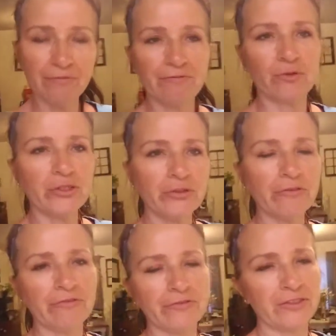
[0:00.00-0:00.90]
for
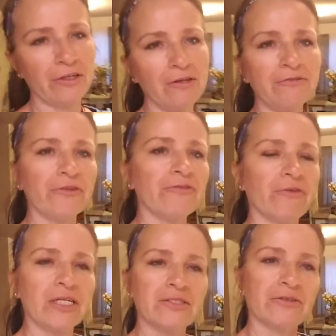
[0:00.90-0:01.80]
yourself, your
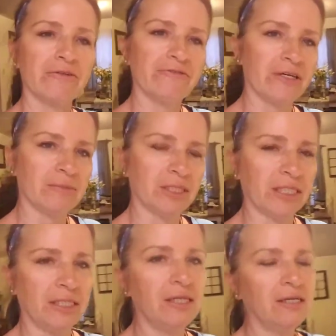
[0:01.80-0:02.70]
friends, or your family.